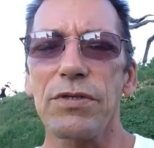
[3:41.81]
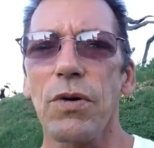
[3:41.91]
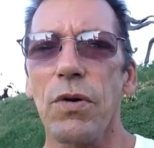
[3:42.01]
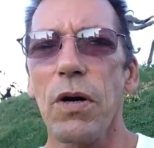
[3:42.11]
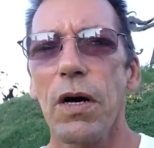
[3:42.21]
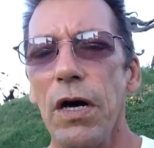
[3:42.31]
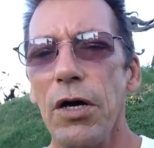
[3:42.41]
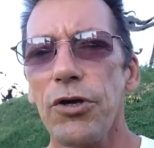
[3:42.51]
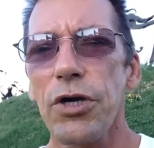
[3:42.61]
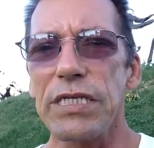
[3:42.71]
So
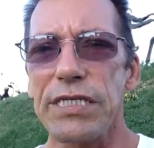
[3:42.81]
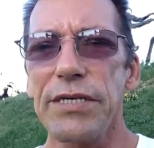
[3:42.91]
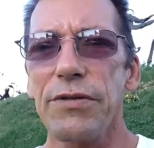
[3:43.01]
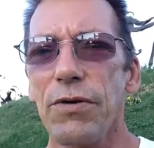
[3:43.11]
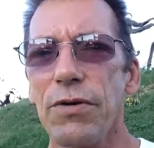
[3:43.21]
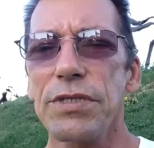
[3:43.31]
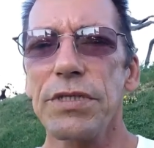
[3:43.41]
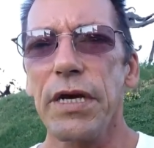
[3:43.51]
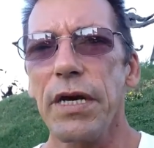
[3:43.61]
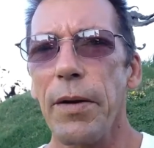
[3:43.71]
you can see
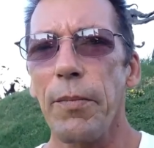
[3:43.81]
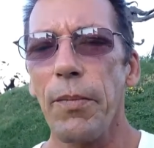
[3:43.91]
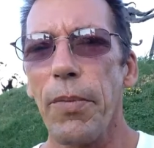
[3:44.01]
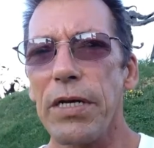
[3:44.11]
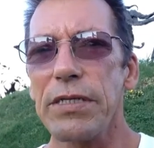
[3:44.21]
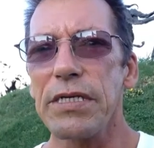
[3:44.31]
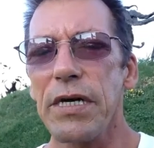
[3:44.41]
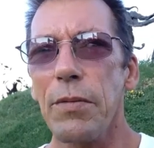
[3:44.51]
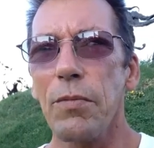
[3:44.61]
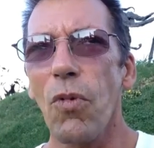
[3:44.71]
those, but
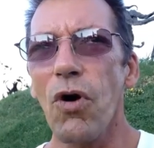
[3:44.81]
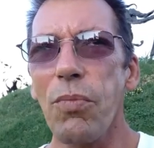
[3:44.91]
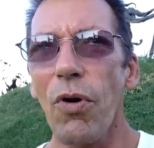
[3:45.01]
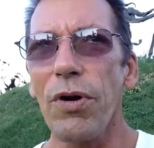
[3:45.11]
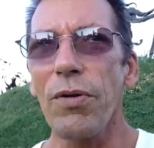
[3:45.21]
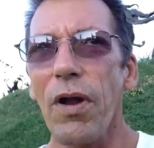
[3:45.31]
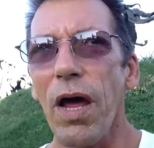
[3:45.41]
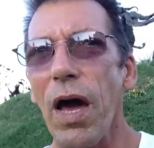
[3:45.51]
uh, more important,